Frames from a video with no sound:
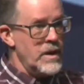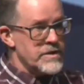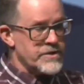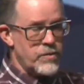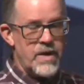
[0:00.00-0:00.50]

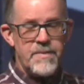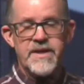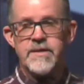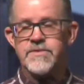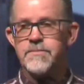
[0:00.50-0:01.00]
So what
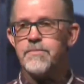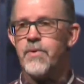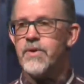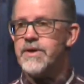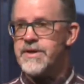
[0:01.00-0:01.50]
becomes
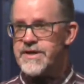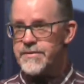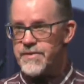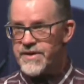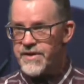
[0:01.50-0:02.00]
important
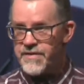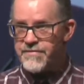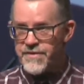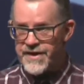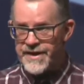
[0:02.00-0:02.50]
in
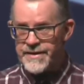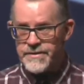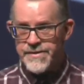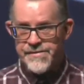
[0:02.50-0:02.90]
recovery